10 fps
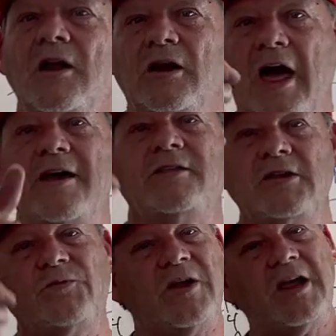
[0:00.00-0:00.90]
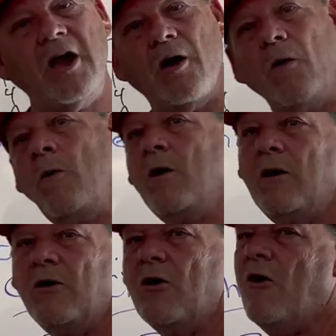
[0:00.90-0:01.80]
Like this video.
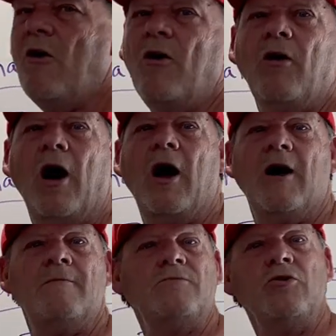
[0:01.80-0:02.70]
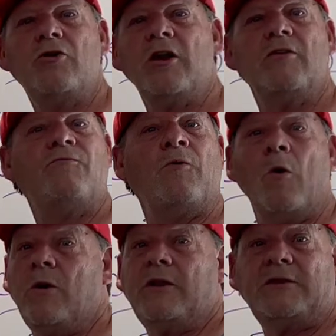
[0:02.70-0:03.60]
You can
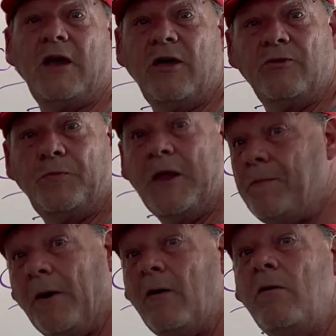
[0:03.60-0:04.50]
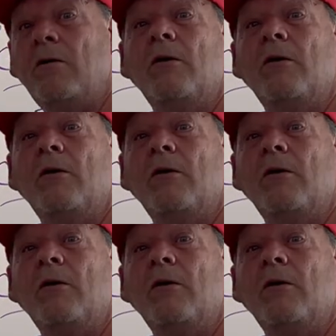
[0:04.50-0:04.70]
forward it to other people